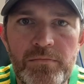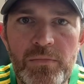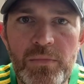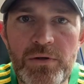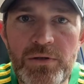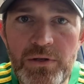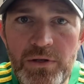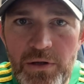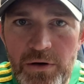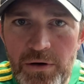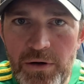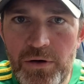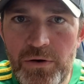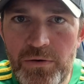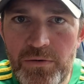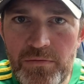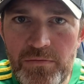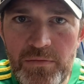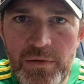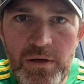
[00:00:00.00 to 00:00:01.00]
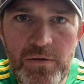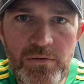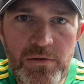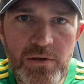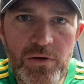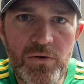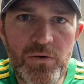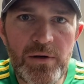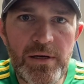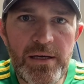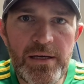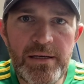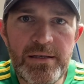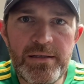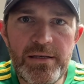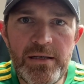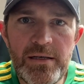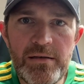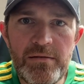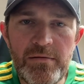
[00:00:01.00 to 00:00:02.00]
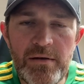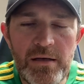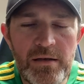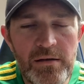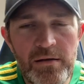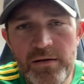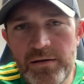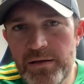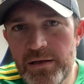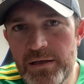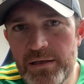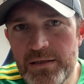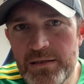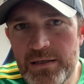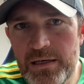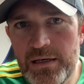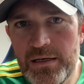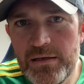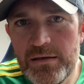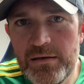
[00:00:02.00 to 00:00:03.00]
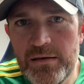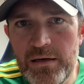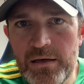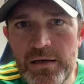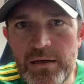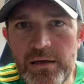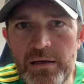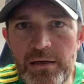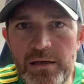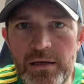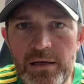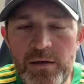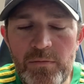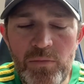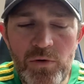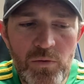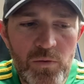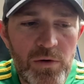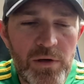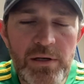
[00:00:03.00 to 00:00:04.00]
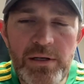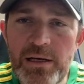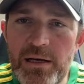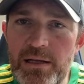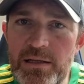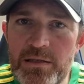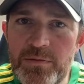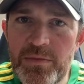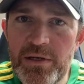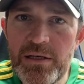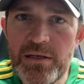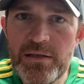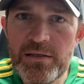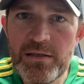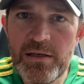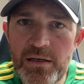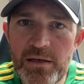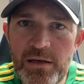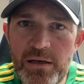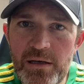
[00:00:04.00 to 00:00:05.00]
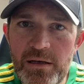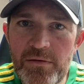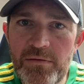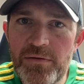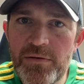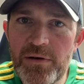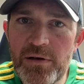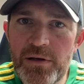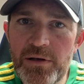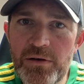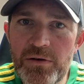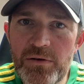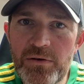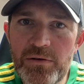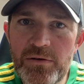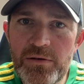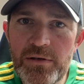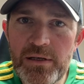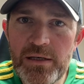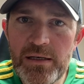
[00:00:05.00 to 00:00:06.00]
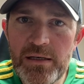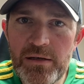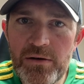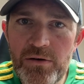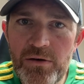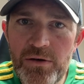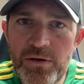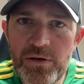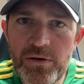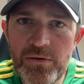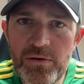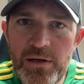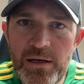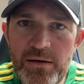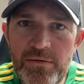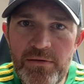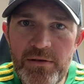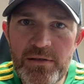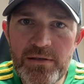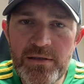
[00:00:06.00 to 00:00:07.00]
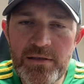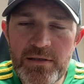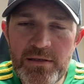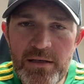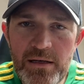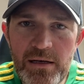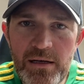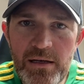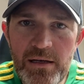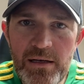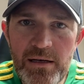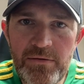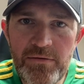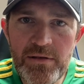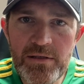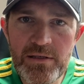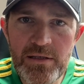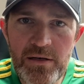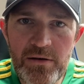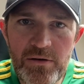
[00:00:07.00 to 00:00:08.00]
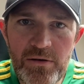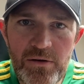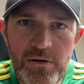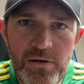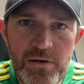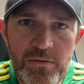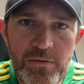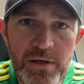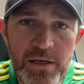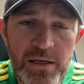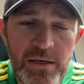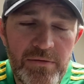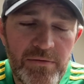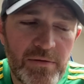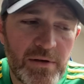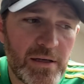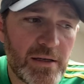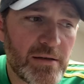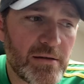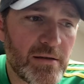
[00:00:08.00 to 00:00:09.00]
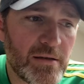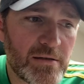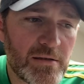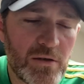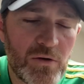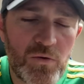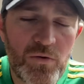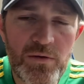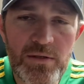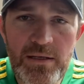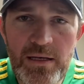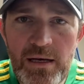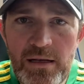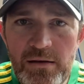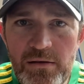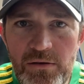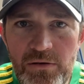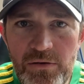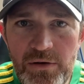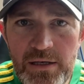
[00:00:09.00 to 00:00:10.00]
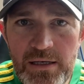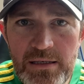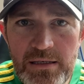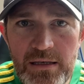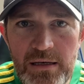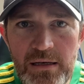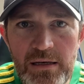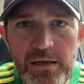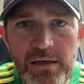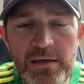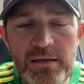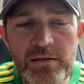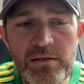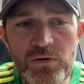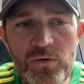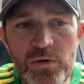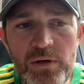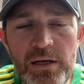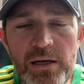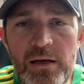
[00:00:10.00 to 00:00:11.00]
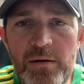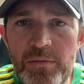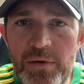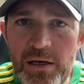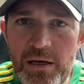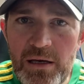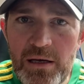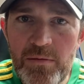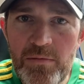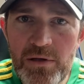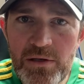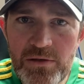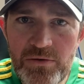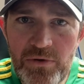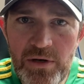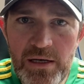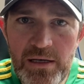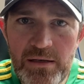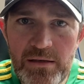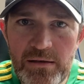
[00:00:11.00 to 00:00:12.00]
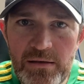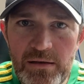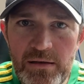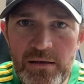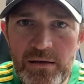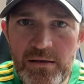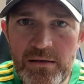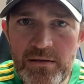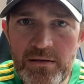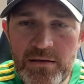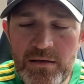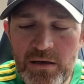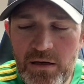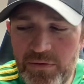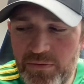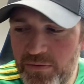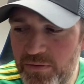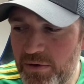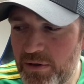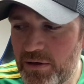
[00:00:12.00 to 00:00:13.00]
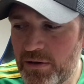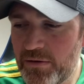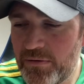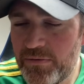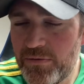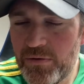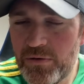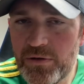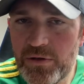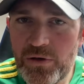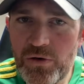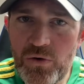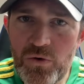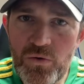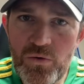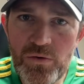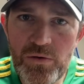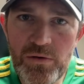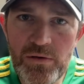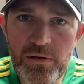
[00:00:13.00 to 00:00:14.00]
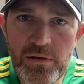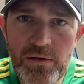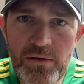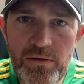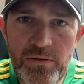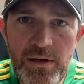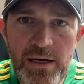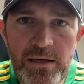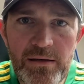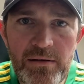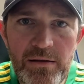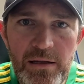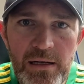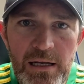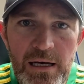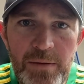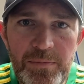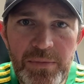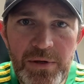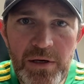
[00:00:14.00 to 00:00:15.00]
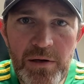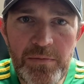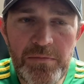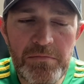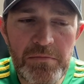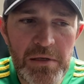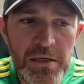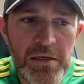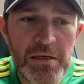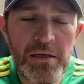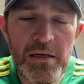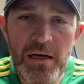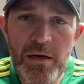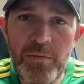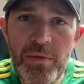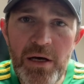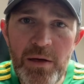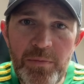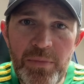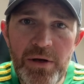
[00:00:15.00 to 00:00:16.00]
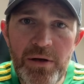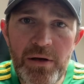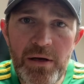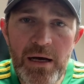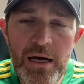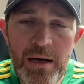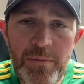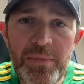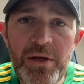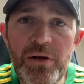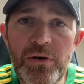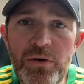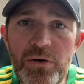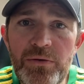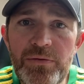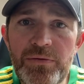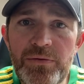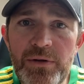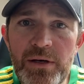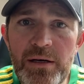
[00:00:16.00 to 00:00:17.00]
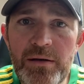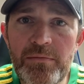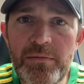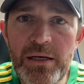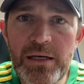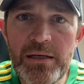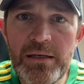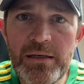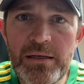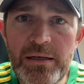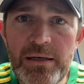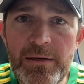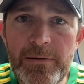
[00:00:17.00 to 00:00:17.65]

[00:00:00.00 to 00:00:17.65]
So there you go, that was NOAA 18. Not that exciting, but what it tells me is I'm getting fairly good audio levels and signal levels there all the way, even at as low as 10 degrees. So when I get my cables right and get the software for decoding correct on the laptop, I'm happy enough that my